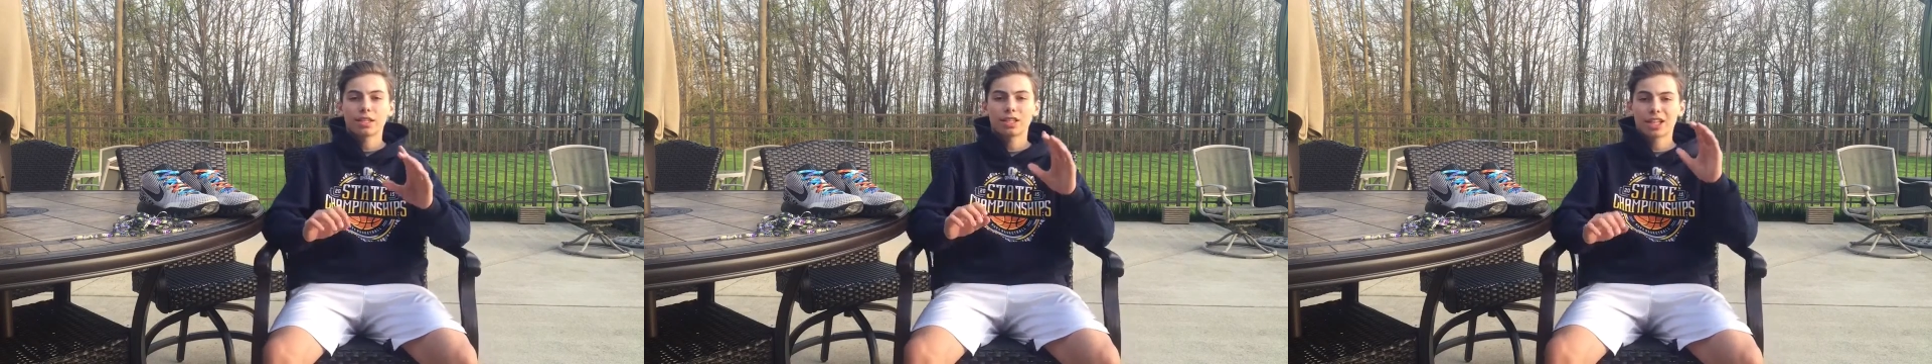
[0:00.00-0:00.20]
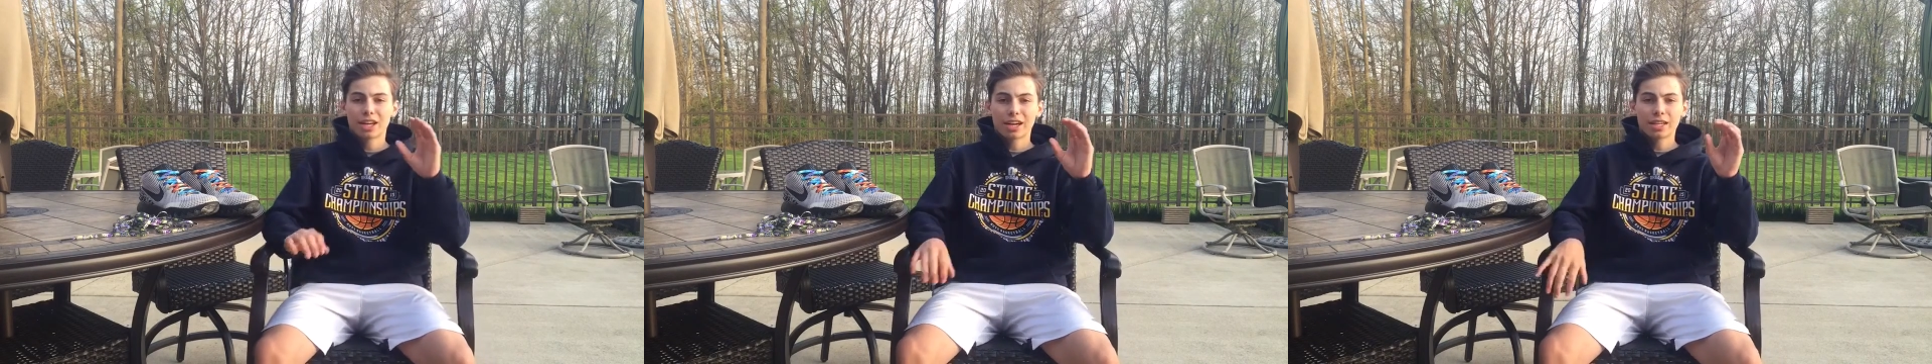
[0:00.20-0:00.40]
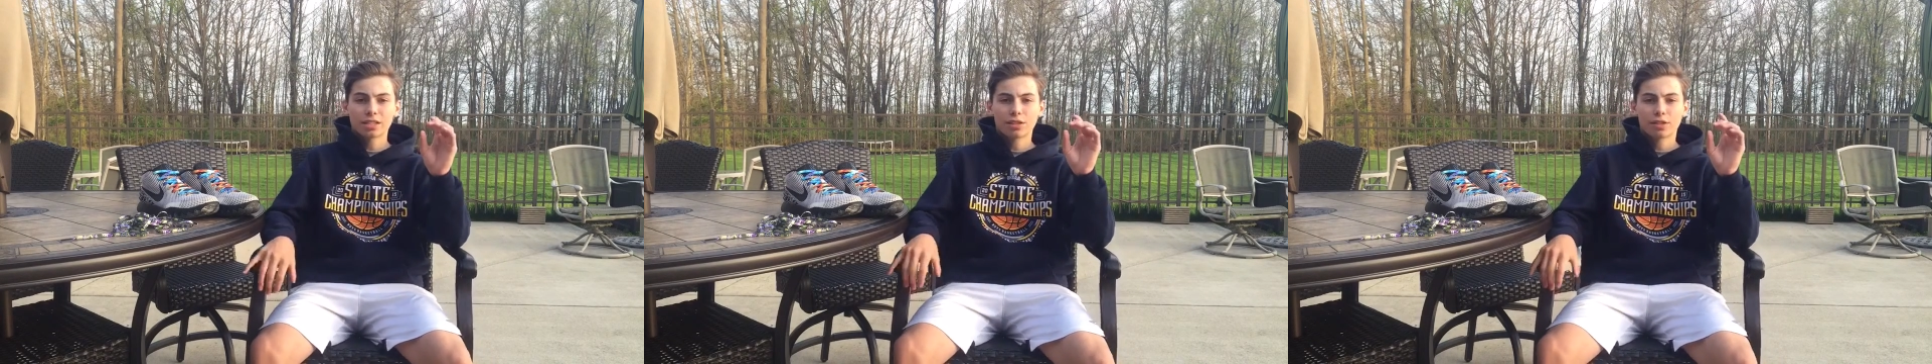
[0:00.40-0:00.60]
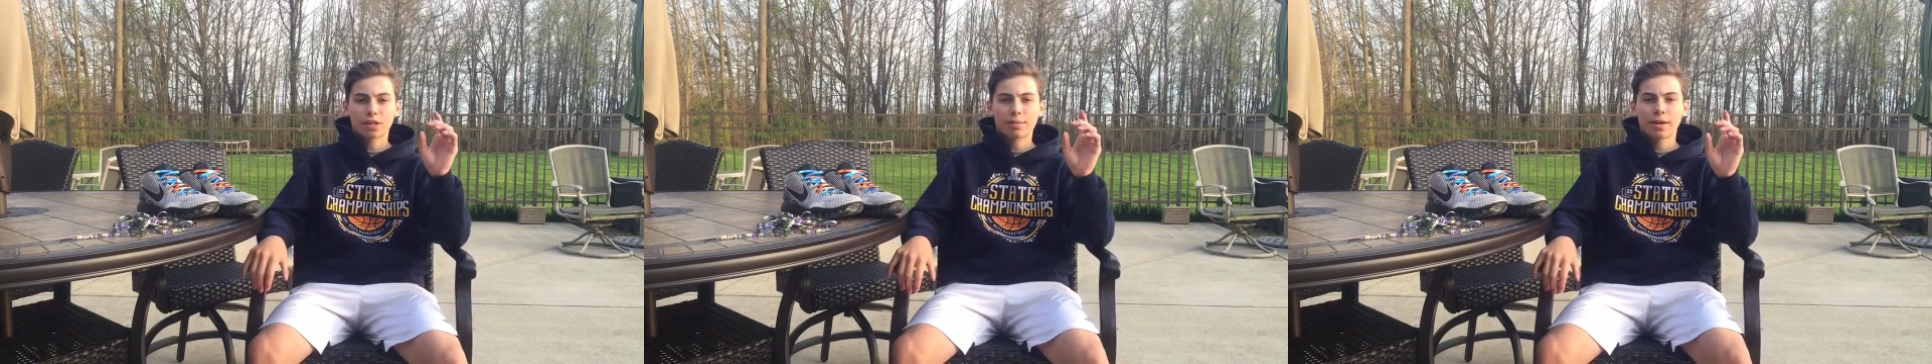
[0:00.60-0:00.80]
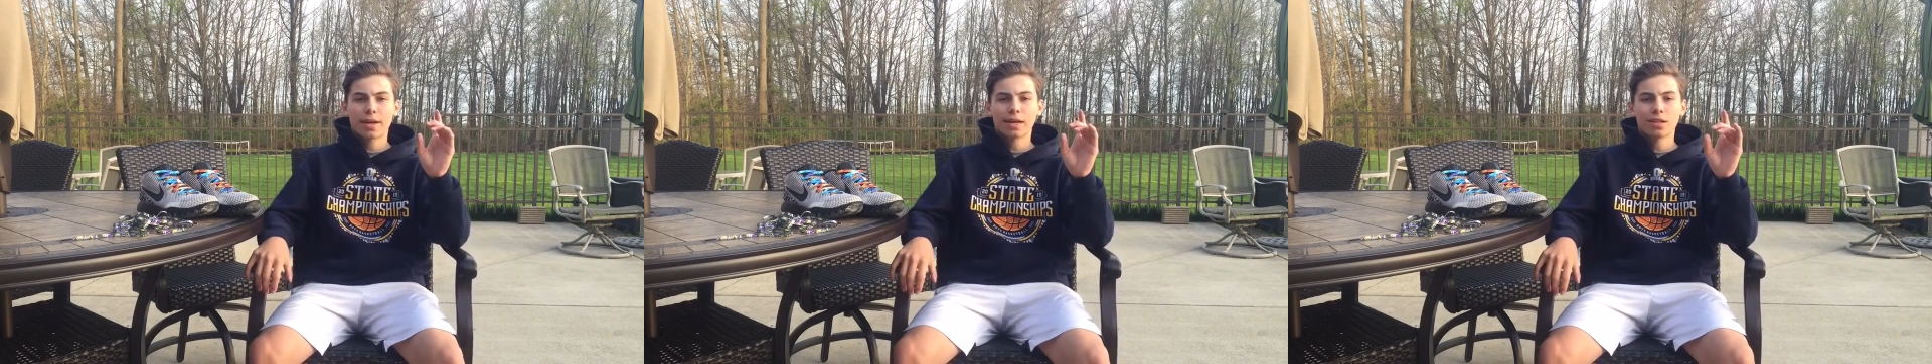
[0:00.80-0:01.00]
their
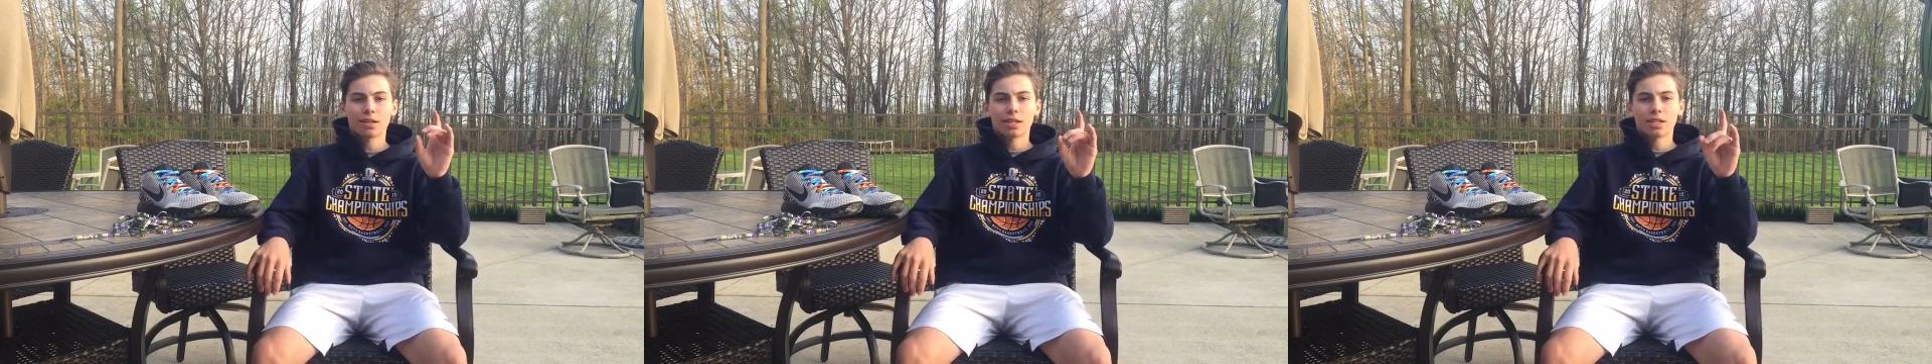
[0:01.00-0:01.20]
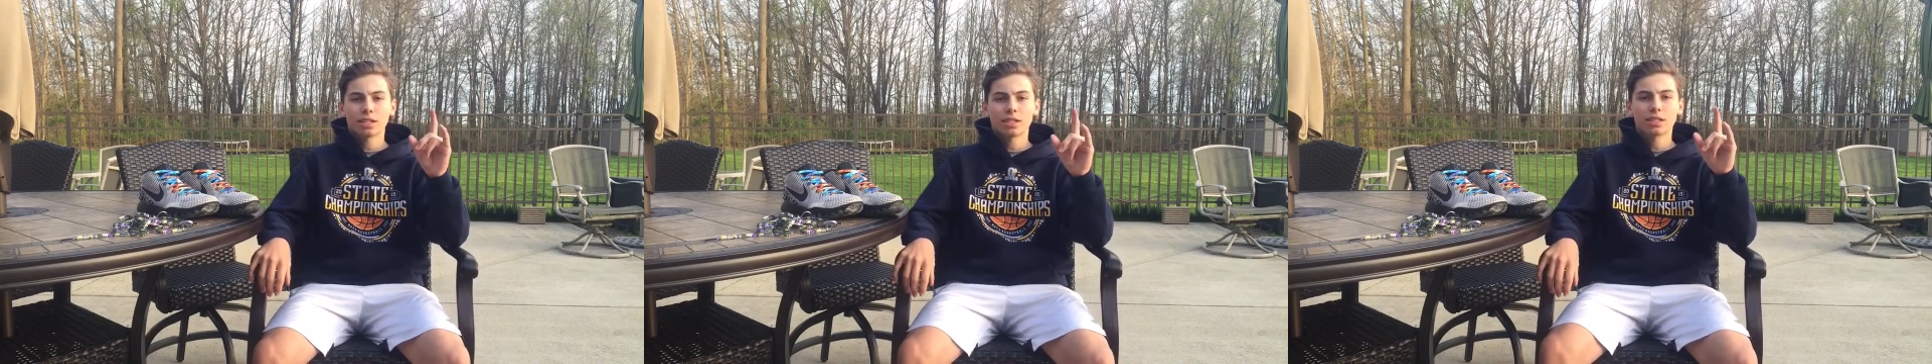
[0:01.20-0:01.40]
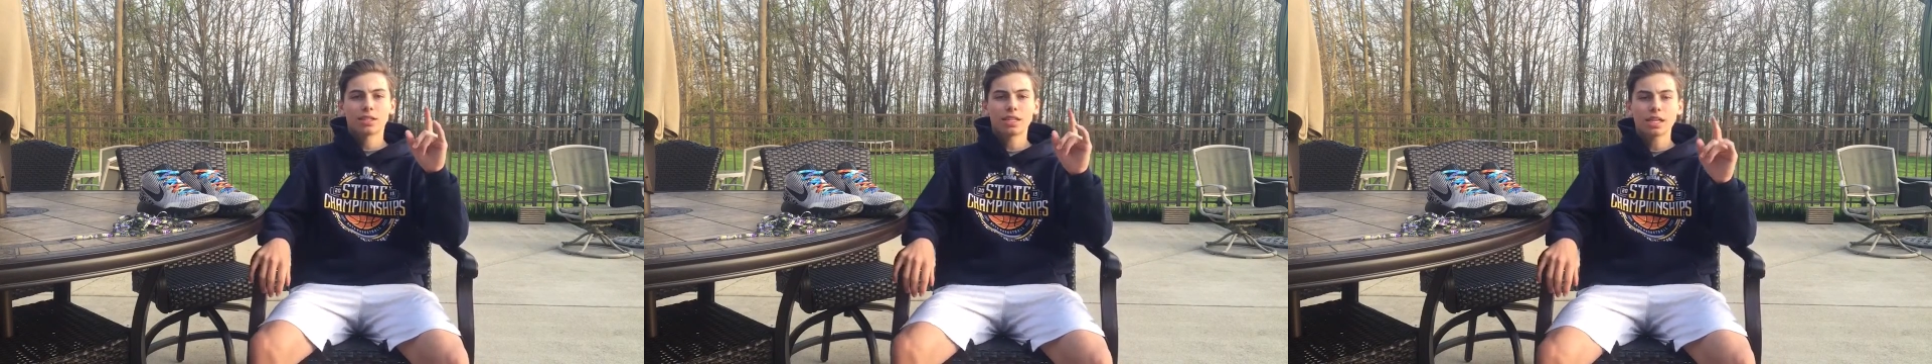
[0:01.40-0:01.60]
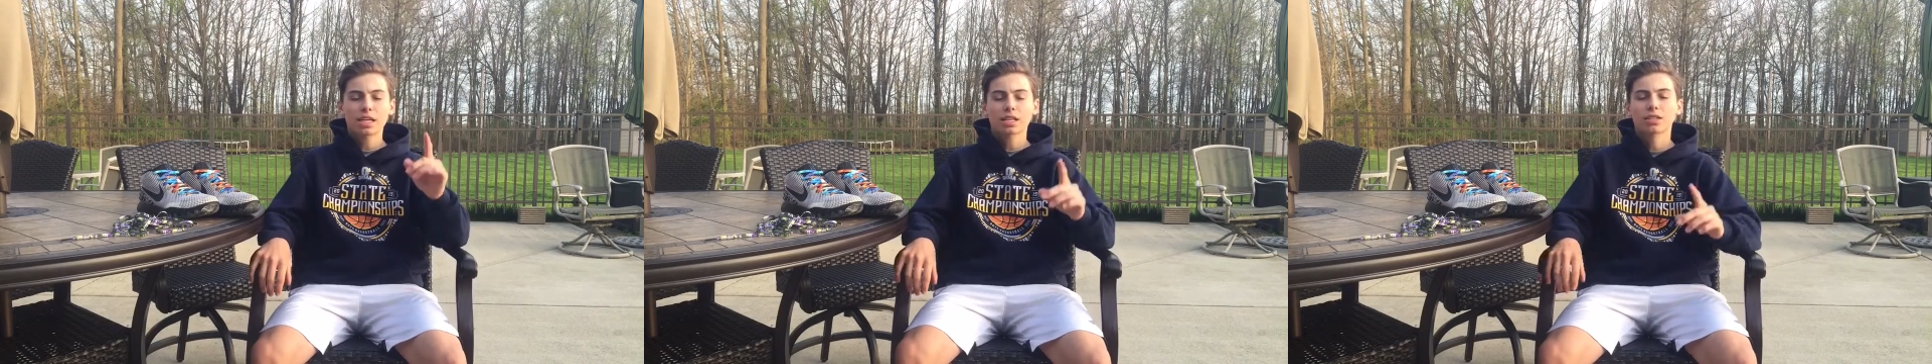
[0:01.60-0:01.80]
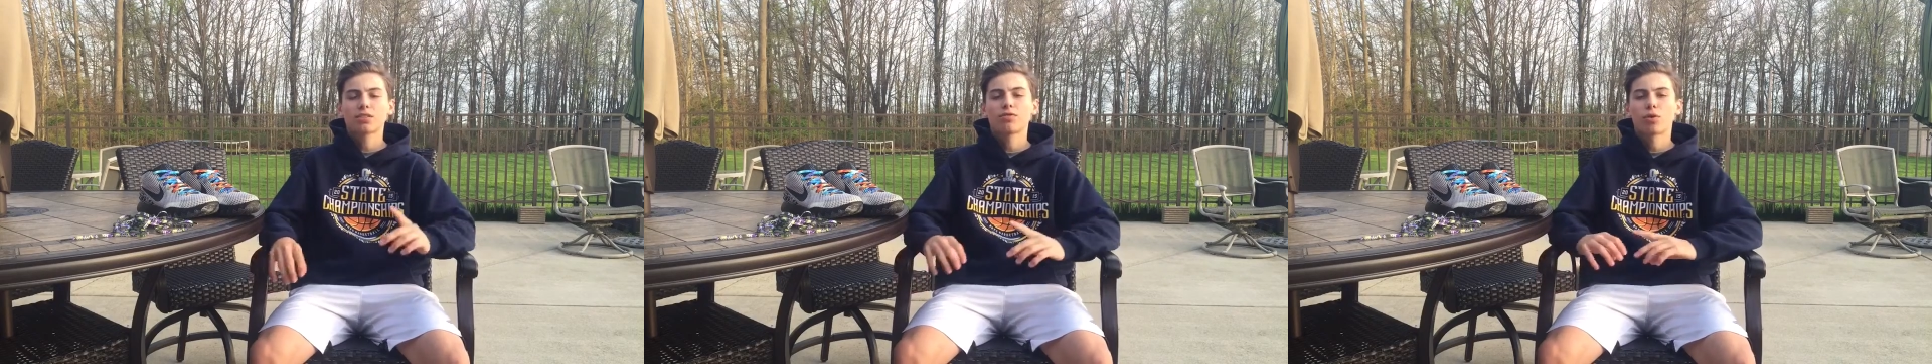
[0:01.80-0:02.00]
Instagram handle is
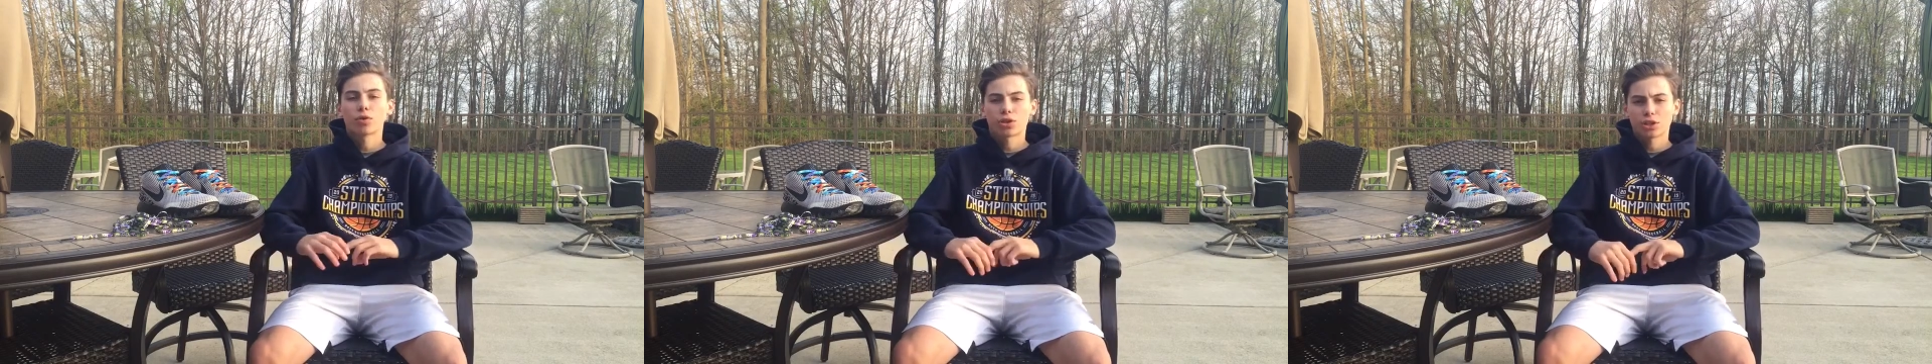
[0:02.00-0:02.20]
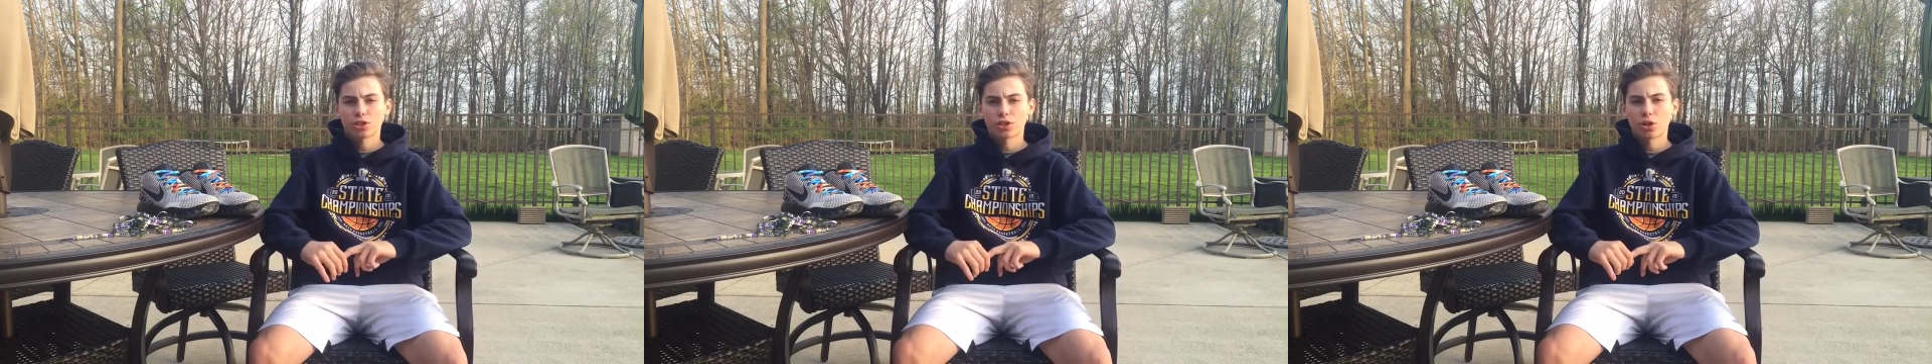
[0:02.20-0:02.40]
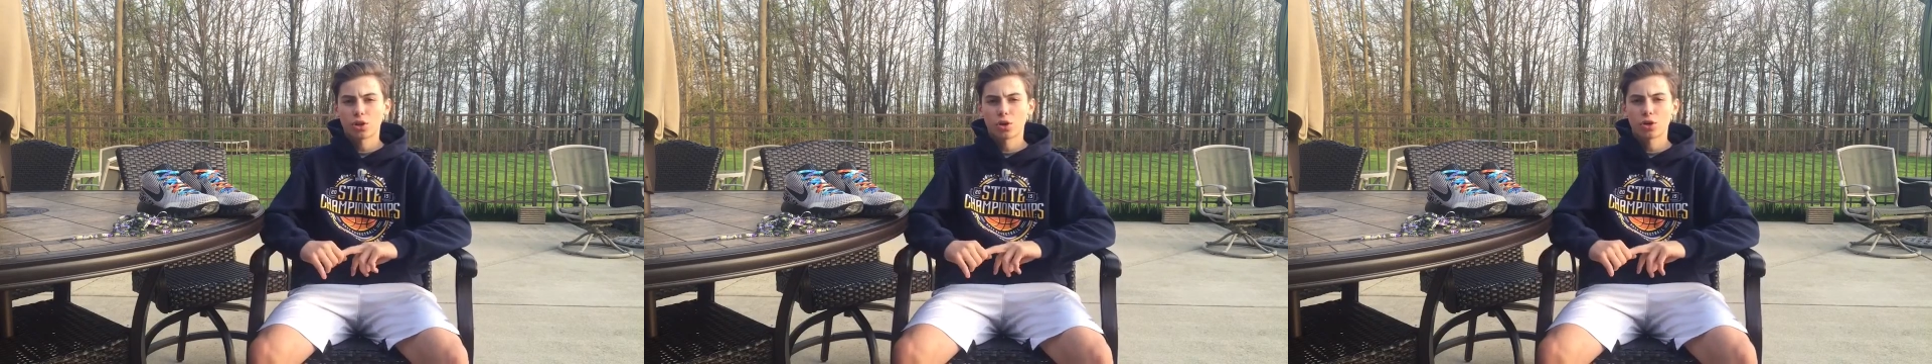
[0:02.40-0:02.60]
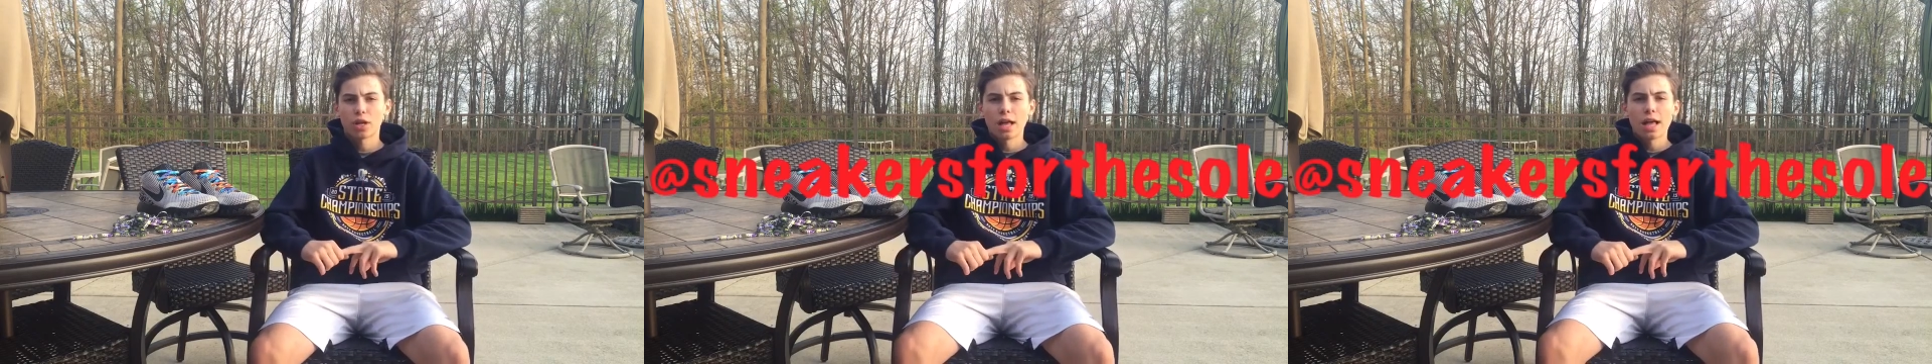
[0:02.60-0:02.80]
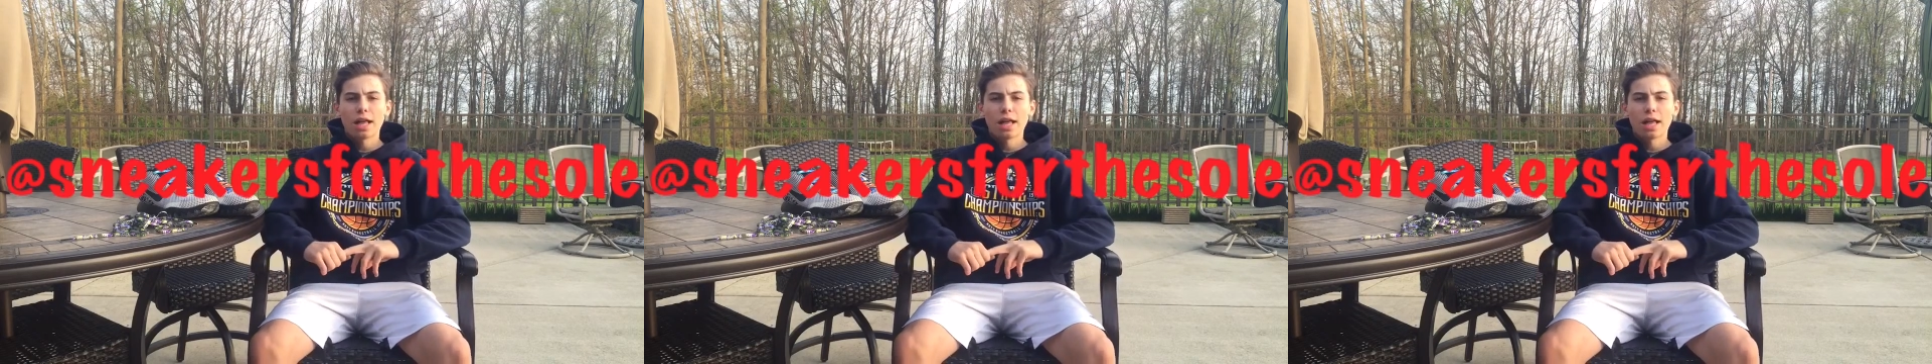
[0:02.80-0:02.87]
Sneakers for the Sole.